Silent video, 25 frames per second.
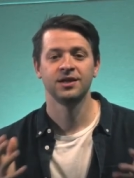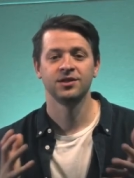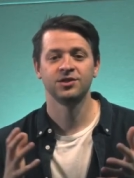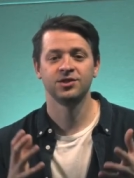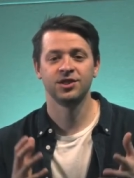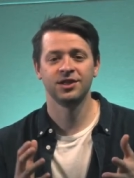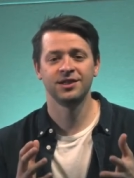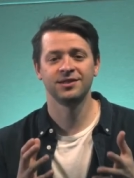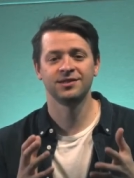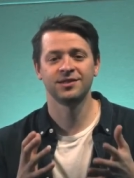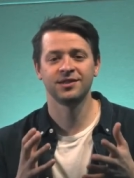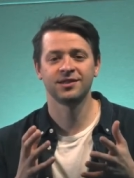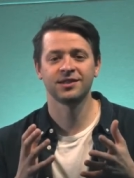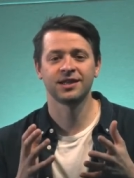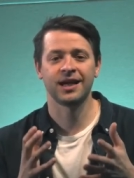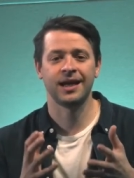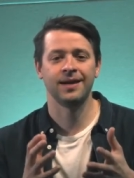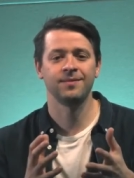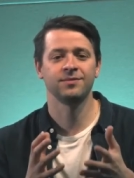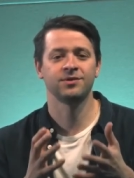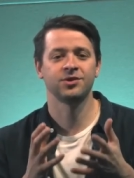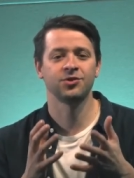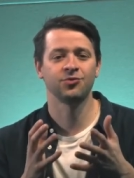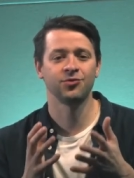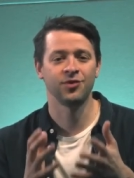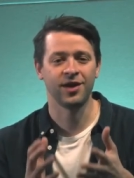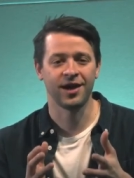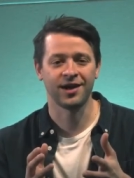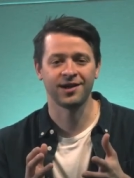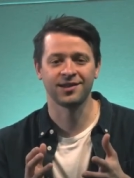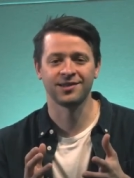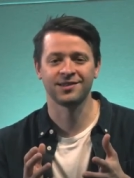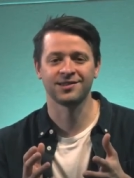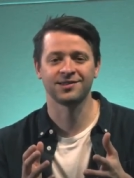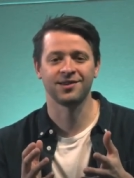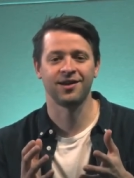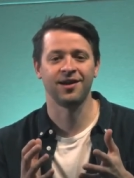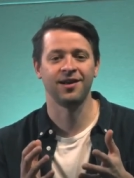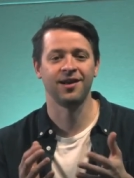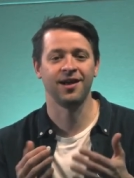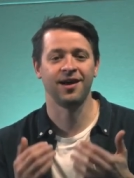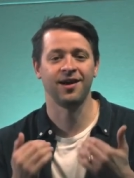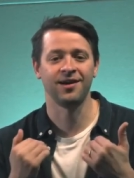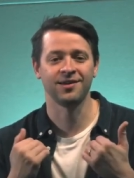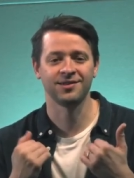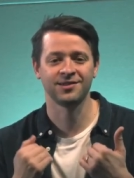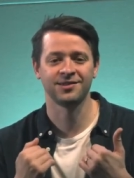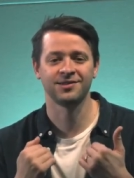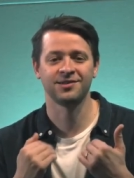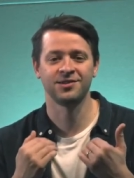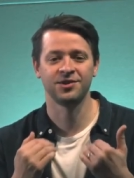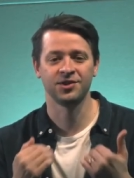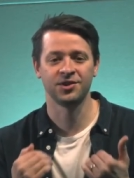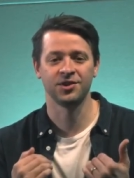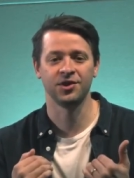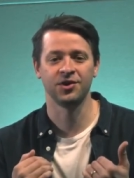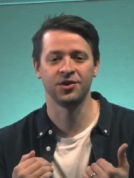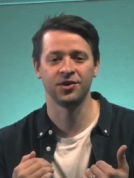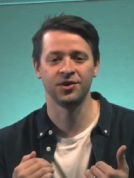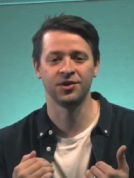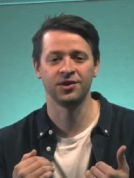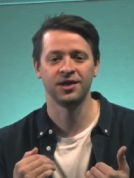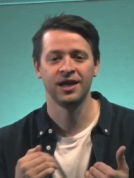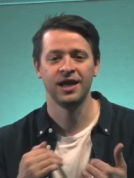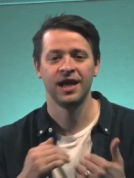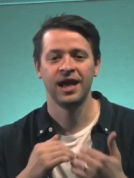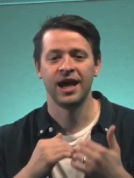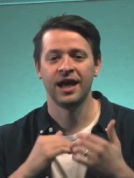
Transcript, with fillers: Jesus came to reconcile us to God.